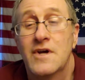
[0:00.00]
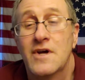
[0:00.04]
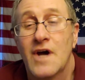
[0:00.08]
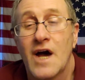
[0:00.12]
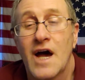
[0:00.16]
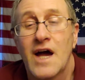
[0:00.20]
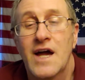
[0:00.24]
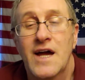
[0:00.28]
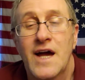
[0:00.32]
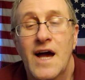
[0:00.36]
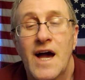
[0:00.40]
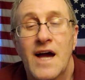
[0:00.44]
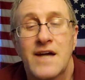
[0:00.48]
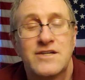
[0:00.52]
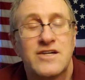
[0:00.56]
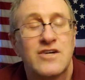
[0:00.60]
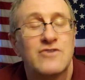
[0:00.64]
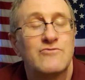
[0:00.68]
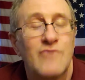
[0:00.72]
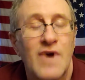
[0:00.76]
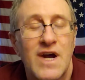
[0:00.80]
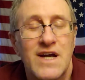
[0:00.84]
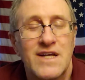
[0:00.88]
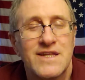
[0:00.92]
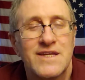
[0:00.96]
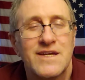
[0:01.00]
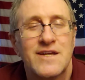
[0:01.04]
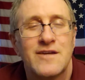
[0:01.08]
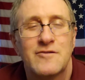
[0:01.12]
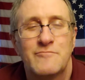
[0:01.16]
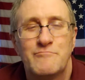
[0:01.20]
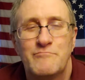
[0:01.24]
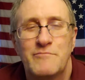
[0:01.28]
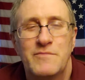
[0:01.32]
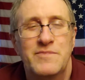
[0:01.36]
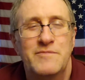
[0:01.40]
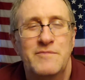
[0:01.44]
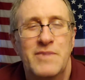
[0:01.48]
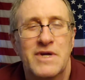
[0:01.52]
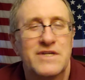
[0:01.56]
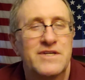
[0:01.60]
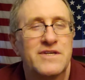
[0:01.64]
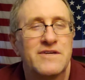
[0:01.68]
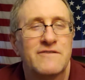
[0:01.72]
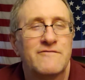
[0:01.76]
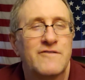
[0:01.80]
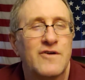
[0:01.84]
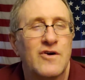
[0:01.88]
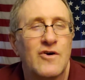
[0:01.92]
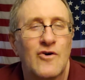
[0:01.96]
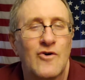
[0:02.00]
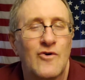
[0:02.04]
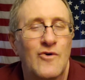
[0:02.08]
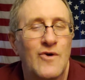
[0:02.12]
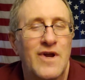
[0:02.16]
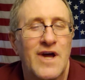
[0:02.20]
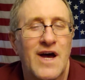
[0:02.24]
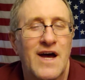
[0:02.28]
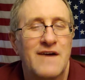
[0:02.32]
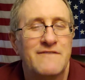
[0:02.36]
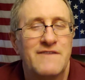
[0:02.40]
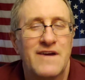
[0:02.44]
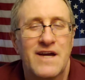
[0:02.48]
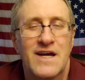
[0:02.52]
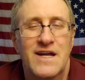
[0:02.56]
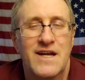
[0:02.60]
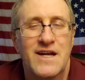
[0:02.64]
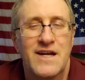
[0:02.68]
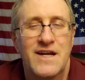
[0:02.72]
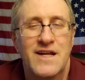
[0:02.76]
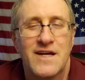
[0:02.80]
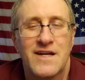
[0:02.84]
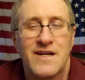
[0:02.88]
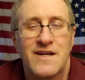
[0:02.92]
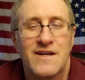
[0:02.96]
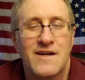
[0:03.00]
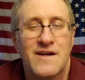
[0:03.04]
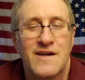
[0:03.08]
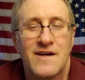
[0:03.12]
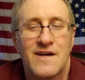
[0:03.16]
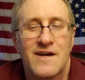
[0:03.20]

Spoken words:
I can write little bits of code. I've edited.